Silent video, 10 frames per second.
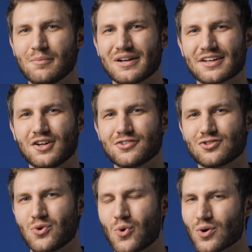but it can
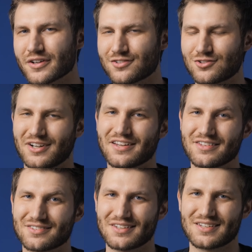also orchestrate
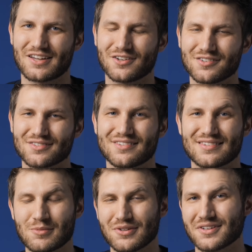these containers,
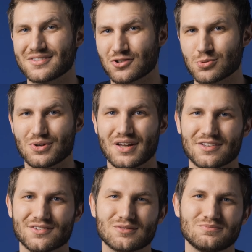similar to
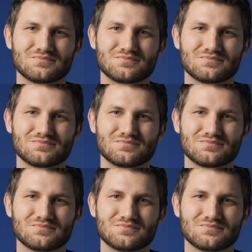Kubernetes.